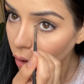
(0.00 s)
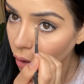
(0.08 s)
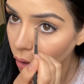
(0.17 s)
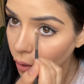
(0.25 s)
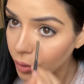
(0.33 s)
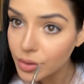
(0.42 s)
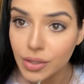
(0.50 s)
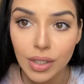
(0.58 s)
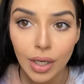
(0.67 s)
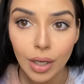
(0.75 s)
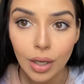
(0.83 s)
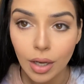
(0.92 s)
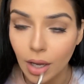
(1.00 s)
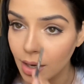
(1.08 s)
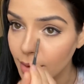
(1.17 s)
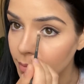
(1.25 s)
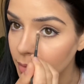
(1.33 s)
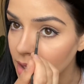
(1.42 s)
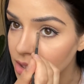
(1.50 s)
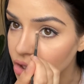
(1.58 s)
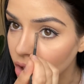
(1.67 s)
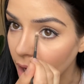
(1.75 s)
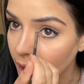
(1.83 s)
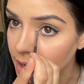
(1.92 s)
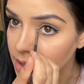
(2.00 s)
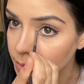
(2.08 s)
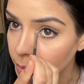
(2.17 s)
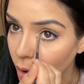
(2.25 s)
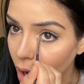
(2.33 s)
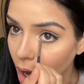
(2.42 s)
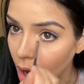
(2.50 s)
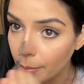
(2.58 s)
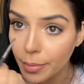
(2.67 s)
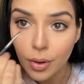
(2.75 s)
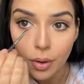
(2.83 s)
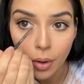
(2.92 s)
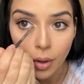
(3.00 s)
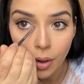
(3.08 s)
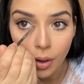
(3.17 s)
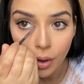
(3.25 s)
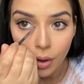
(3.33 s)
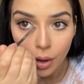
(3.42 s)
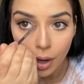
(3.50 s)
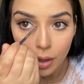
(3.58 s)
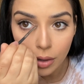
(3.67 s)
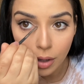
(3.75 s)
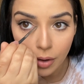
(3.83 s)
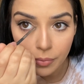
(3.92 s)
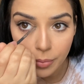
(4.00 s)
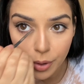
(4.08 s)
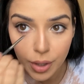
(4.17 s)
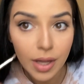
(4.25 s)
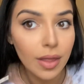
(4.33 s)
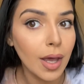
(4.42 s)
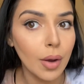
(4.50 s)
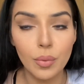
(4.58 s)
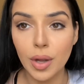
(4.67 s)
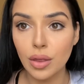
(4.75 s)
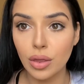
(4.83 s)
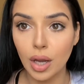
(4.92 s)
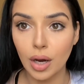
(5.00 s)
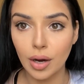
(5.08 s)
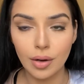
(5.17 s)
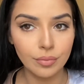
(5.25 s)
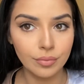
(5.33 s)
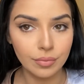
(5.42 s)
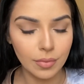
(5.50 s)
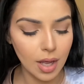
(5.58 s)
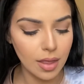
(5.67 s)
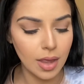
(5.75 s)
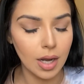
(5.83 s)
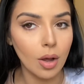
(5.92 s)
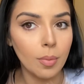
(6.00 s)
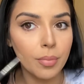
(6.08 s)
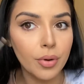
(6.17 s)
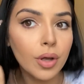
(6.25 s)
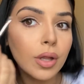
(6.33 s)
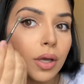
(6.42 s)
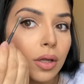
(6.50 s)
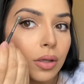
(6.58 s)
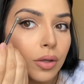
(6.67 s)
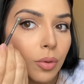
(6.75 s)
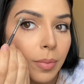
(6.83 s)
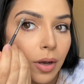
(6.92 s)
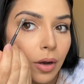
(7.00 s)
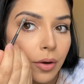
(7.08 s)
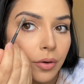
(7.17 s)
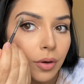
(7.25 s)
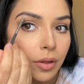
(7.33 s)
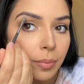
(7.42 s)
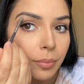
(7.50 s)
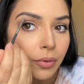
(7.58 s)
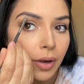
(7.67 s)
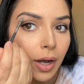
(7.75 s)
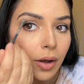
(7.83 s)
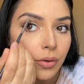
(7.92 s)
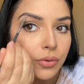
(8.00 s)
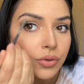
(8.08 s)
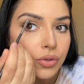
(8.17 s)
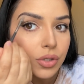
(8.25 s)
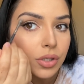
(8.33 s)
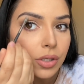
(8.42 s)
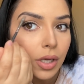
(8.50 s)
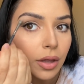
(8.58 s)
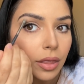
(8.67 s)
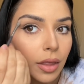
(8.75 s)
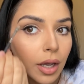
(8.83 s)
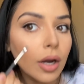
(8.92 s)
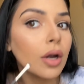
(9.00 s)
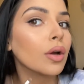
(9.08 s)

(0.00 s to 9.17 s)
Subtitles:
You see? And it makes your eyes pop. I love putting that right there. And then I'll put like a little bit under the brows, just like there.